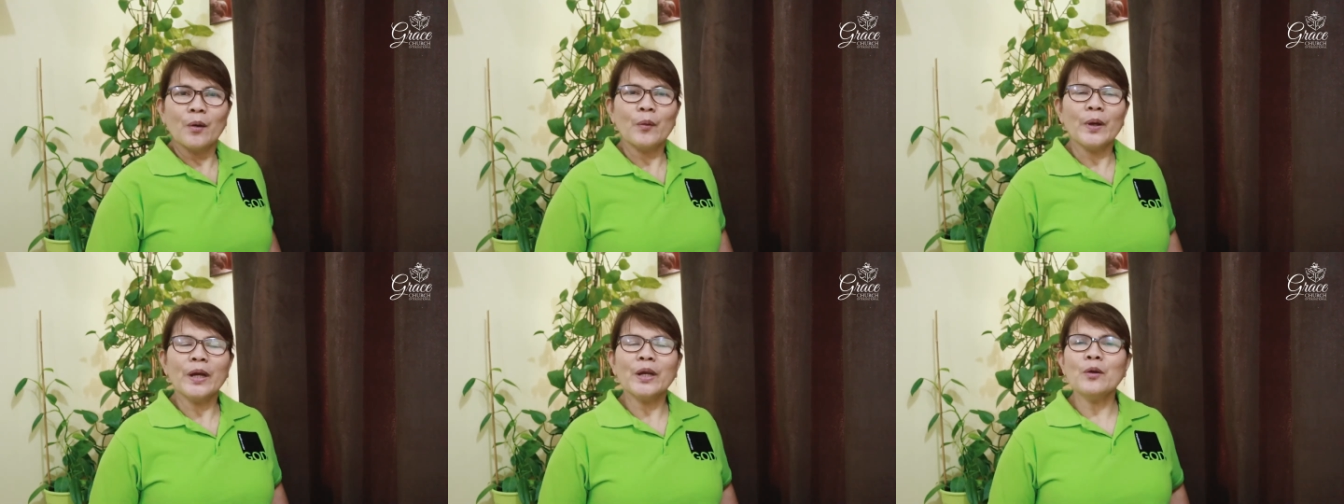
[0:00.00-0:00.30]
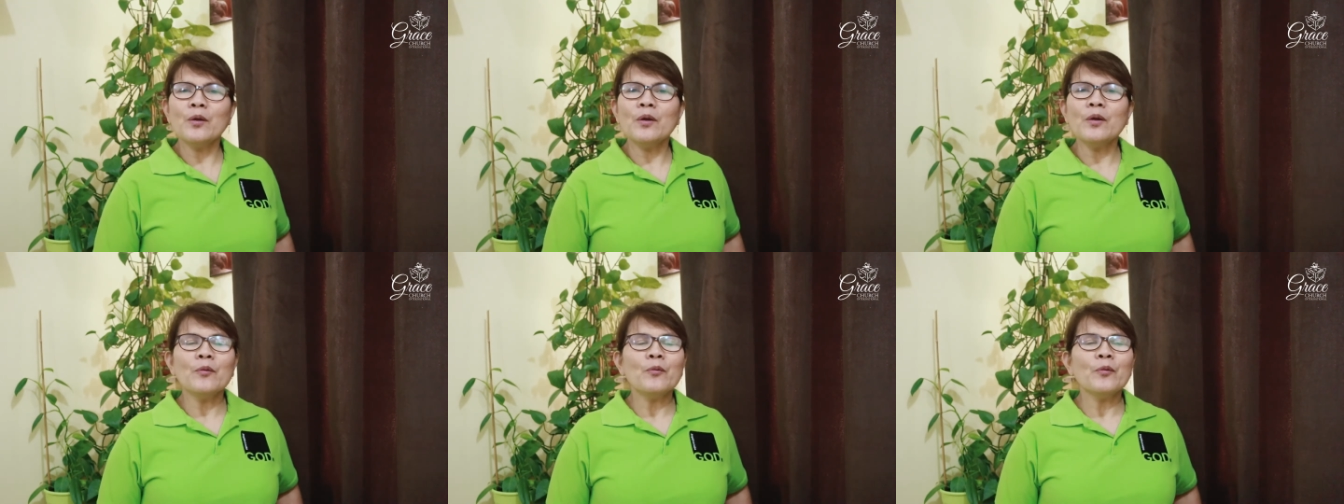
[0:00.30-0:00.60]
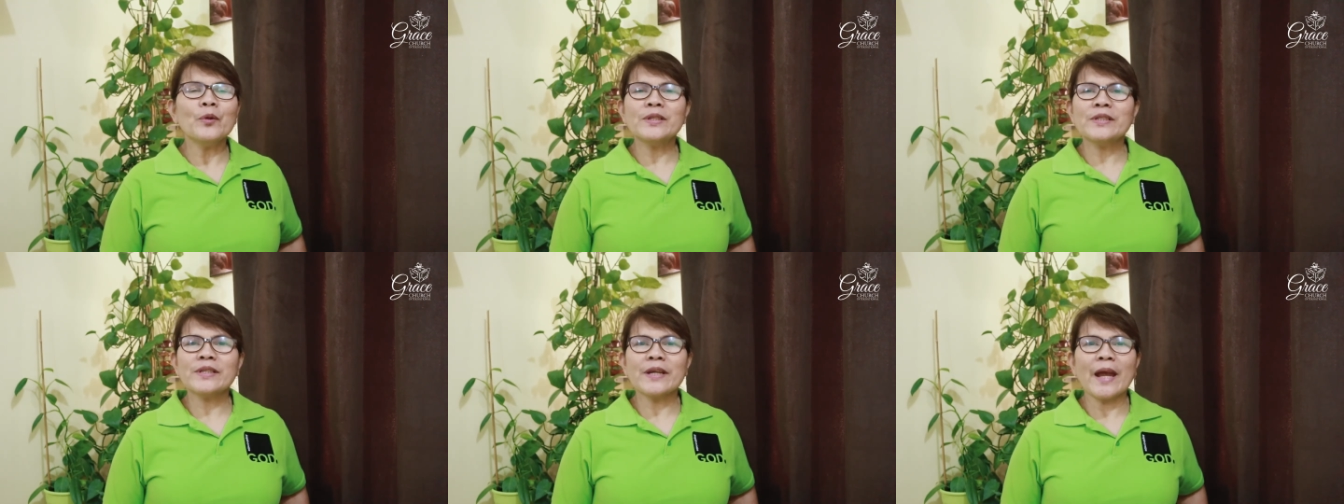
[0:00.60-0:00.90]

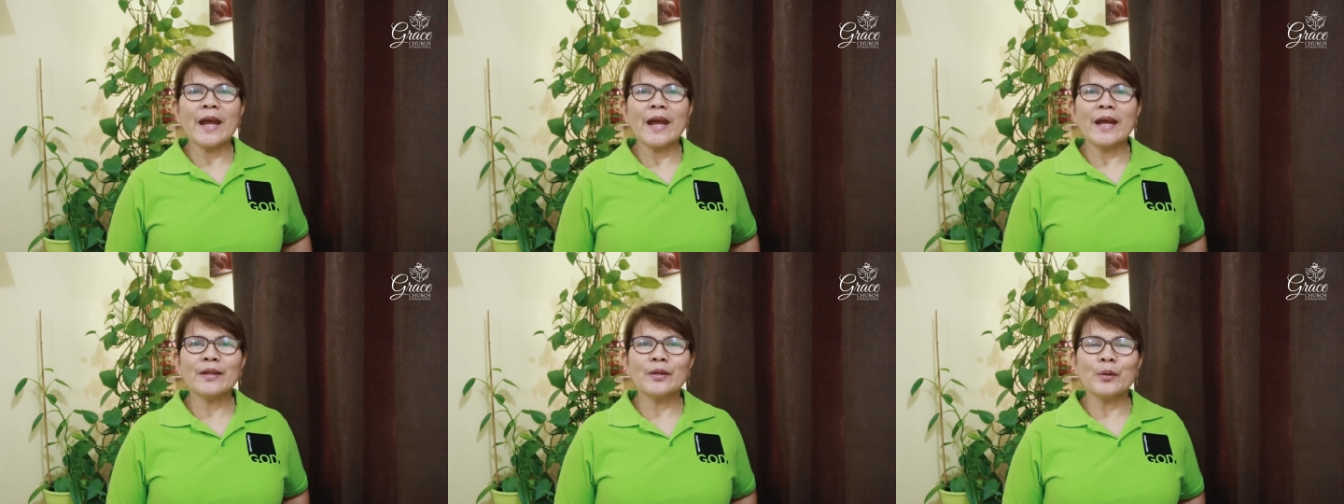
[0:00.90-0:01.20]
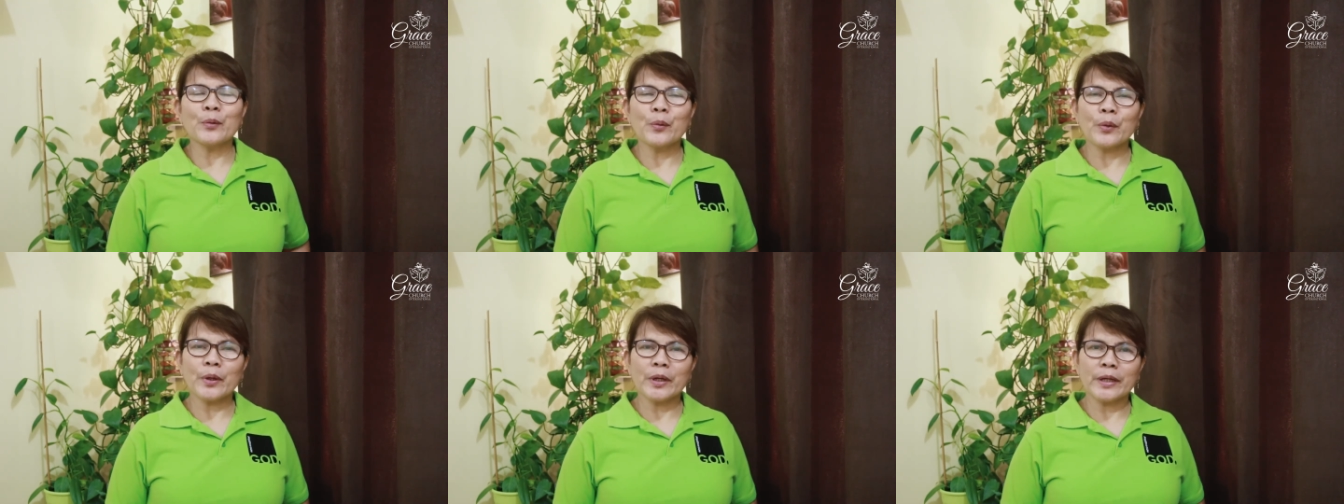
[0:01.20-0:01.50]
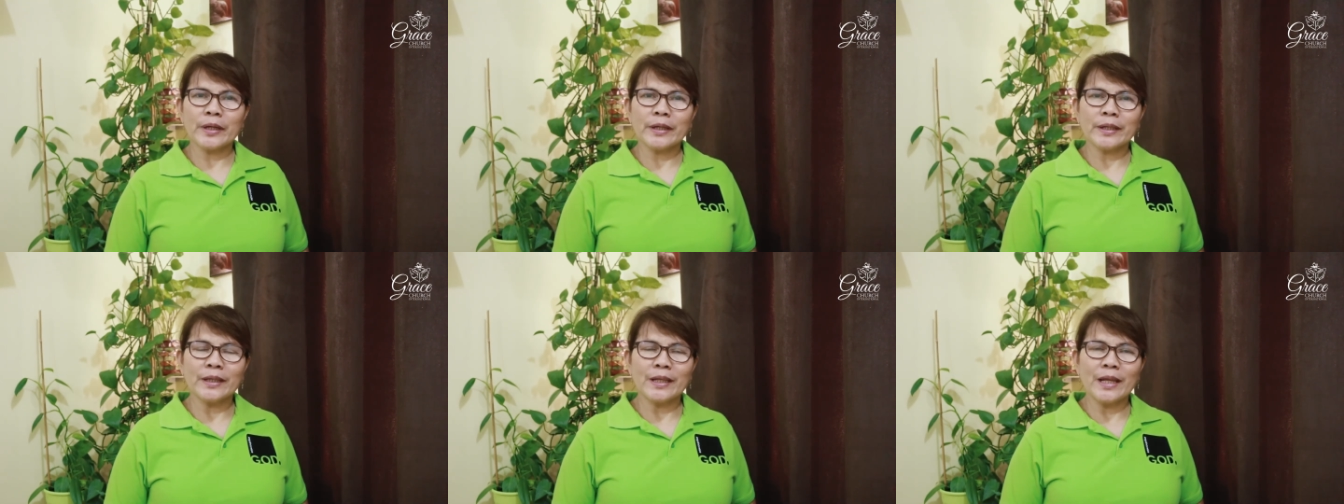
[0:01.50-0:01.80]
When we say the
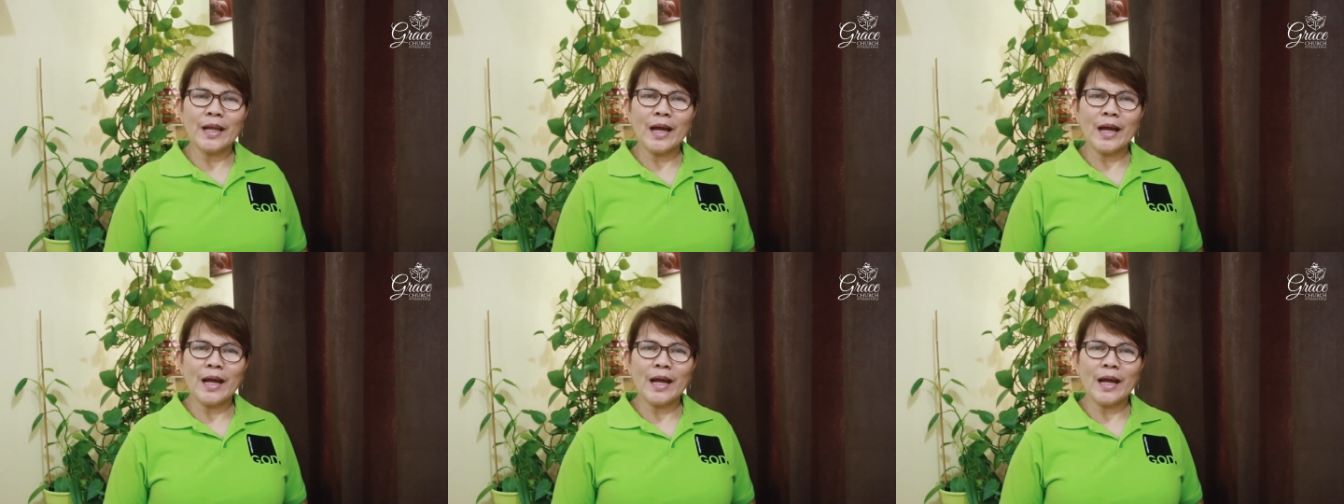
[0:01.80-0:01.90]
word,